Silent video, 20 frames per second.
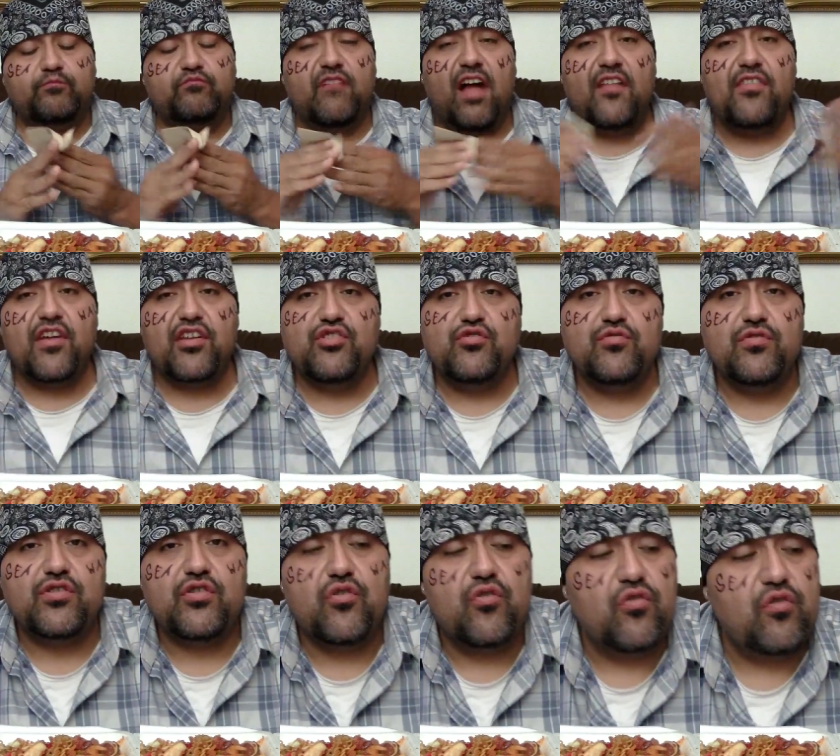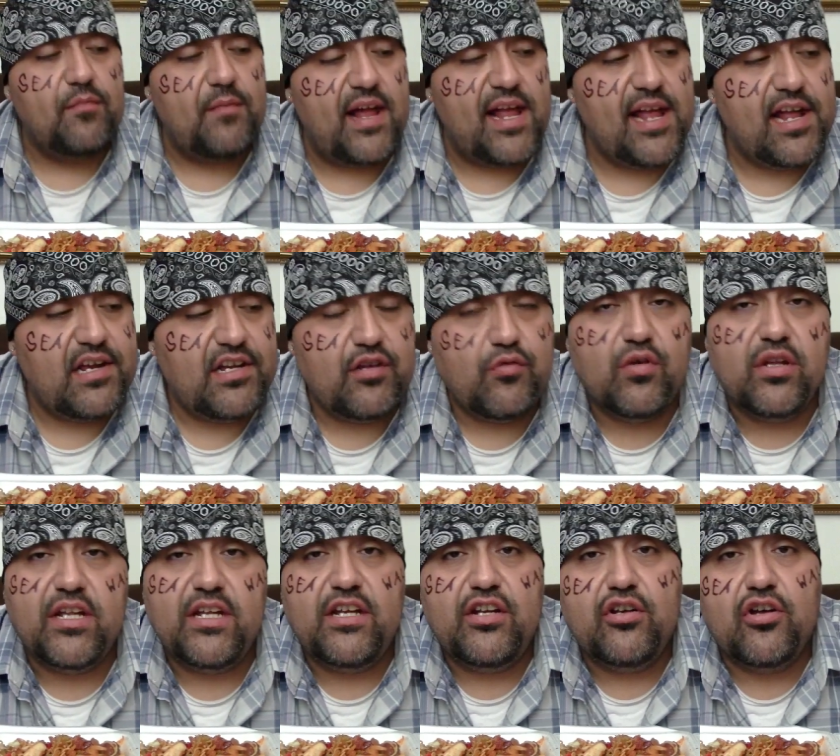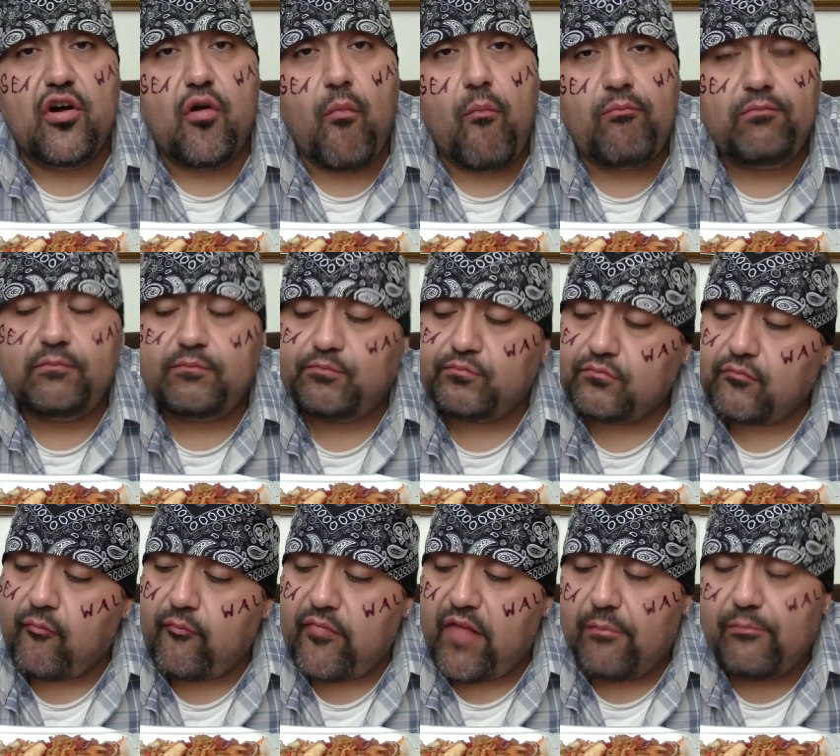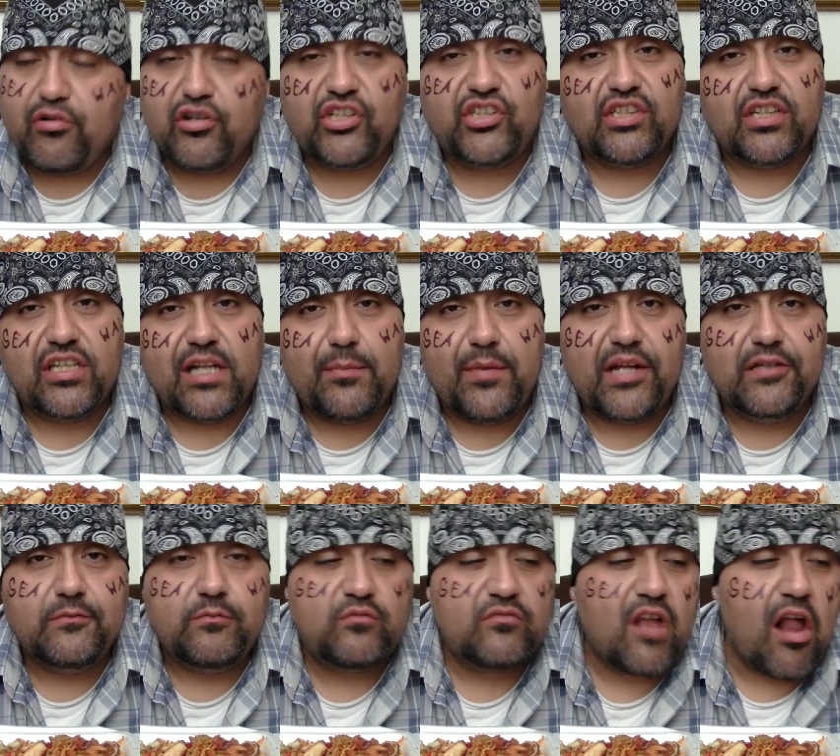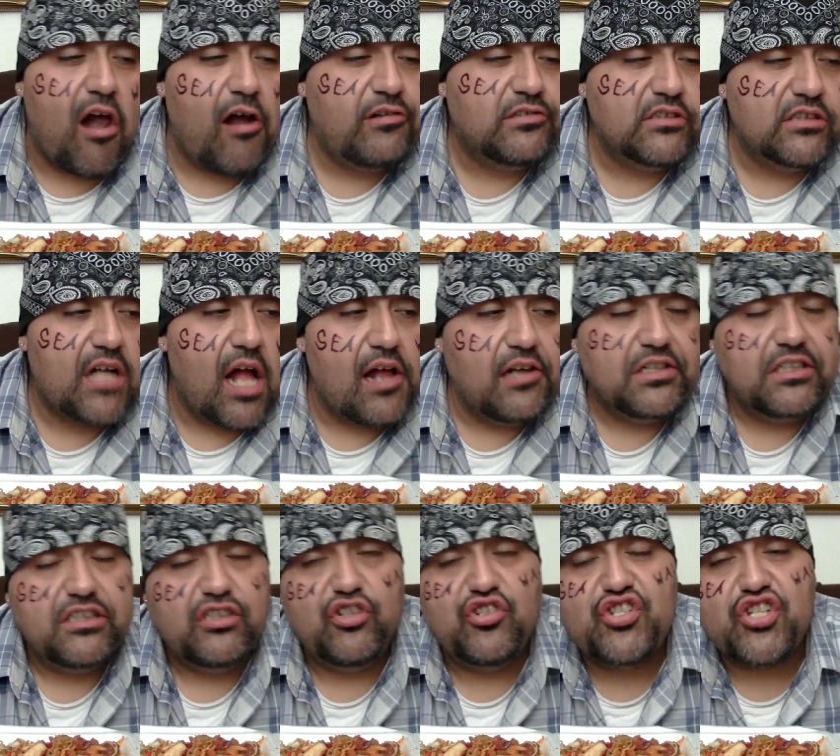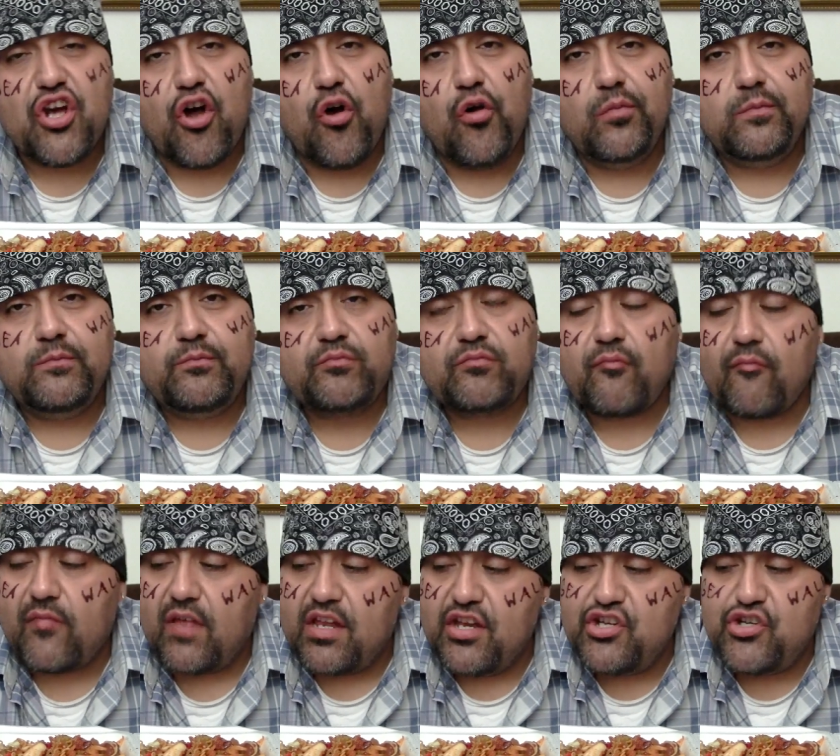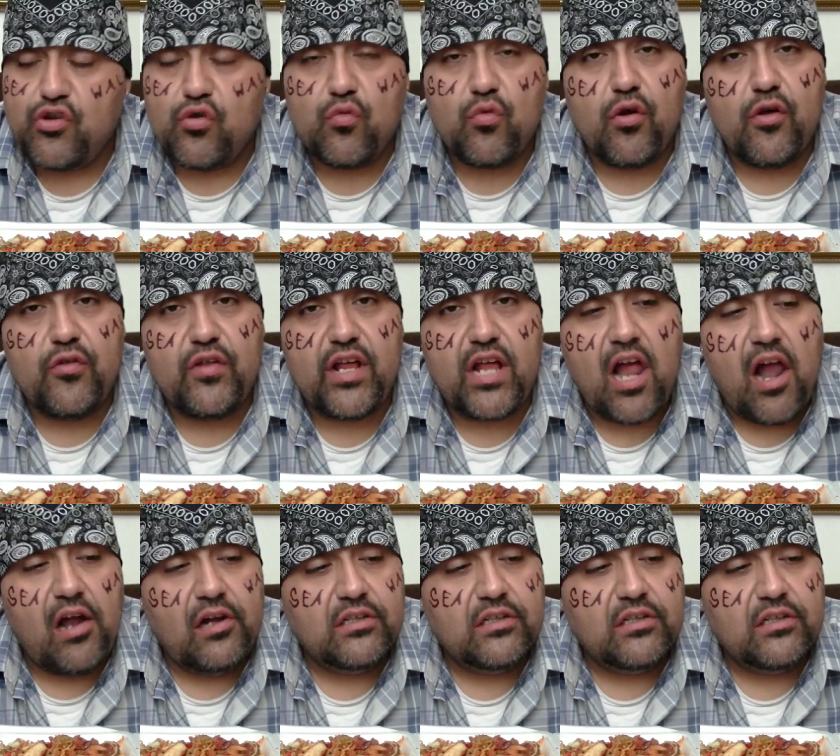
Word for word: I thought you was cool man. You really, you know, pushed the limit. You showed that you're worthy.